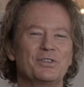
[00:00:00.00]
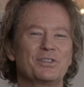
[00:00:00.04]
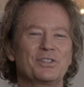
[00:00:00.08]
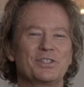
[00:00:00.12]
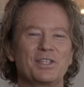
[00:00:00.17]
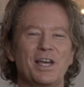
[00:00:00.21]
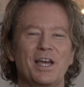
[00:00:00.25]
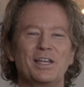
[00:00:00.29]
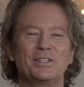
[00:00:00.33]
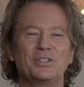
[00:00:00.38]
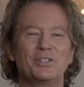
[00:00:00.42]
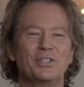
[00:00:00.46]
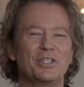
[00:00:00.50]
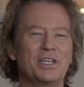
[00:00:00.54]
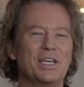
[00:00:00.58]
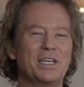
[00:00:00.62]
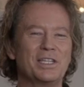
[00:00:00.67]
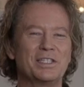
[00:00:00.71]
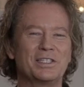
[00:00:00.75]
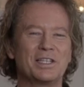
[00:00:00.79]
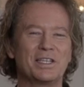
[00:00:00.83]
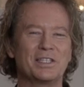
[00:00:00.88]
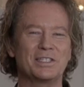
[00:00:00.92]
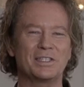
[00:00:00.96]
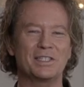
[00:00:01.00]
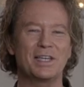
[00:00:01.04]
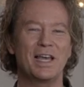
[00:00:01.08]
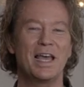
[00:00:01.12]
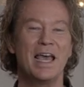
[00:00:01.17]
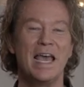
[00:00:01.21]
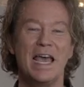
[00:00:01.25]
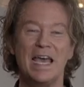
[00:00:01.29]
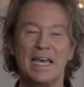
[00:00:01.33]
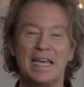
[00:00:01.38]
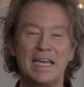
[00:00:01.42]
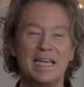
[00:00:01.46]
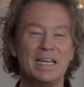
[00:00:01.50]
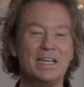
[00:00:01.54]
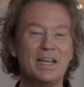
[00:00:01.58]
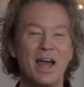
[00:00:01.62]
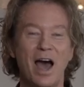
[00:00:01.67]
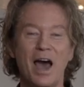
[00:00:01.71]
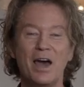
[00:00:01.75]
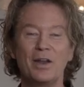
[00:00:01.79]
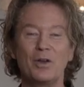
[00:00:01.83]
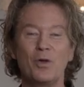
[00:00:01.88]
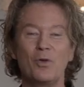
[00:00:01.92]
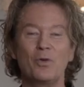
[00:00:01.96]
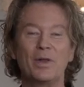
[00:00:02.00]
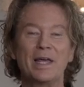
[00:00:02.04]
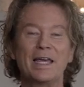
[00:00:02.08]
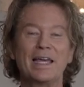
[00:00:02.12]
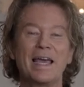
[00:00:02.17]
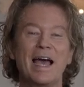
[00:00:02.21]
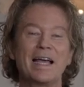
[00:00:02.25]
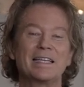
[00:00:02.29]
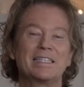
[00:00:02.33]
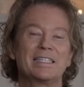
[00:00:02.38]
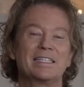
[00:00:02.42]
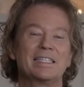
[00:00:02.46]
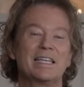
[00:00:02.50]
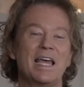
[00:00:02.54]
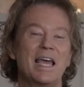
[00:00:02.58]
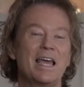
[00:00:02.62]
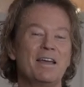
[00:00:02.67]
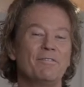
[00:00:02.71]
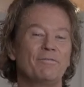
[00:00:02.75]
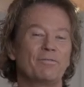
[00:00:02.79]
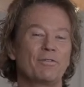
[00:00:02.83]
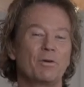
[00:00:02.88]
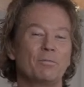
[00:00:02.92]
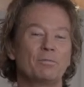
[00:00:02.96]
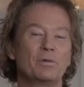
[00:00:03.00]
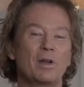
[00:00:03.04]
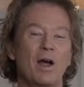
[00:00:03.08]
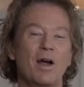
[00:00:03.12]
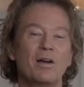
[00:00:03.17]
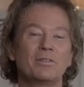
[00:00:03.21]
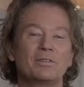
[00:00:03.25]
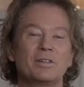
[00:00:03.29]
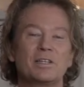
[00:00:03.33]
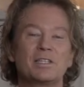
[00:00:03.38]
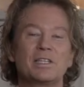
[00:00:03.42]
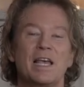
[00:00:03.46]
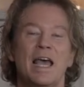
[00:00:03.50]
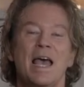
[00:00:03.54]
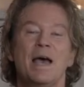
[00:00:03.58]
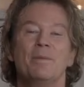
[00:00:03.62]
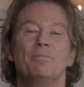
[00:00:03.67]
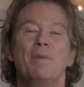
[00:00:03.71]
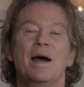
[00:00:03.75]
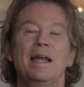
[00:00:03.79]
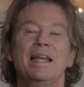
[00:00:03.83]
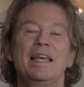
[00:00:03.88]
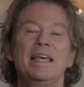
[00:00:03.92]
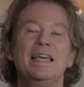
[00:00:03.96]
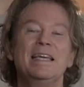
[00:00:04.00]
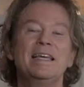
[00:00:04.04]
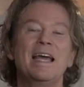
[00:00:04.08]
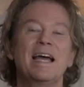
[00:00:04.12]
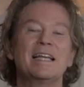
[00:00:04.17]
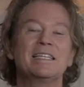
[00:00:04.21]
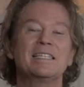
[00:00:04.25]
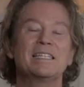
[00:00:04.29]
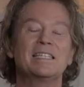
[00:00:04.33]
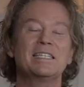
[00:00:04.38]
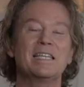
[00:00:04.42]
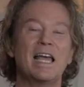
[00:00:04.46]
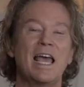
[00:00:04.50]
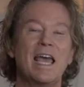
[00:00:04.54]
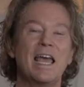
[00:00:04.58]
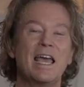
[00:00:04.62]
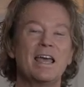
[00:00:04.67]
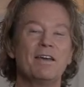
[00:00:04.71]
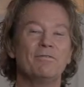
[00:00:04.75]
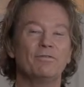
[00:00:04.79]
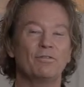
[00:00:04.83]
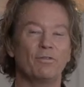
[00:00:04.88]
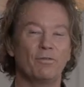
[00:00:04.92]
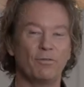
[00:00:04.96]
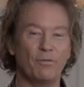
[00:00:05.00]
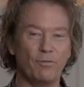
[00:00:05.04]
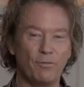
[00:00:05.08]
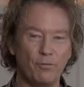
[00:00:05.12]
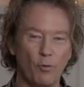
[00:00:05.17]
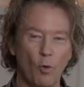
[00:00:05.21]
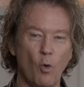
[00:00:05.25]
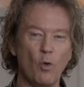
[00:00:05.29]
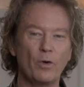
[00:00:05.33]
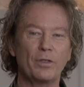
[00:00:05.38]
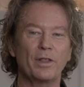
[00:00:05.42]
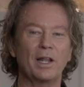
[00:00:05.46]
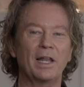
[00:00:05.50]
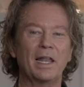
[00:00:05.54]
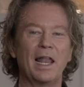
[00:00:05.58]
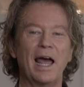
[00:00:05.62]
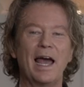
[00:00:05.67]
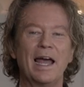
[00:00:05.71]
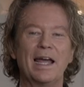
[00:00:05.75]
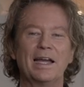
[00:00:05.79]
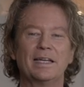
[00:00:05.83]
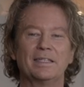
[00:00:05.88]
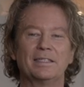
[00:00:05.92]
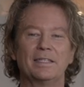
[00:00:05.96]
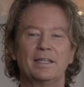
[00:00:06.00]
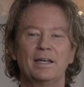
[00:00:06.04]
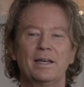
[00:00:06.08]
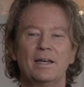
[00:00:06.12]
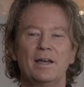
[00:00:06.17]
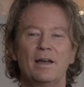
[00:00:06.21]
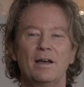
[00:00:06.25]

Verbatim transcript: son Jesus. He not only got saved from darkness, but he got saved for the light.